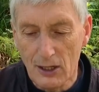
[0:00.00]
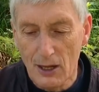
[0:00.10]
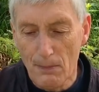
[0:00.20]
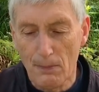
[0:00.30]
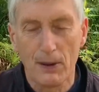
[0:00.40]

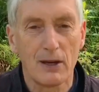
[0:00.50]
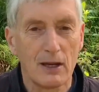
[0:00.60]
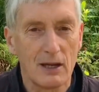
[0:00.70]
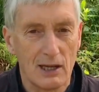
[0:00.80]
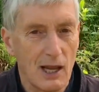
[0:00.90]
up
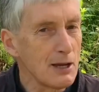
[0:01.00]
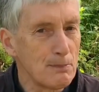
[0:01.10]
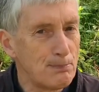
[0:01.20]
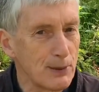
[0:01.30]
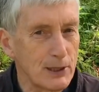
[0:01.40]
like
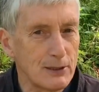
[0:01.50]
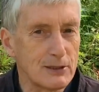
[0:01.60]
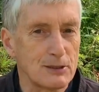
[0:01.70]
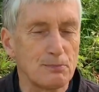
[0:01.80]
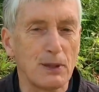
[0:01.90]

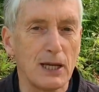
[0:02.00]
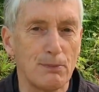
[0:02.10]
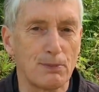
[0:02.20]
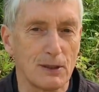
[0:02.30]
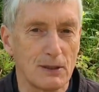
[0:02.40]
burnt paper.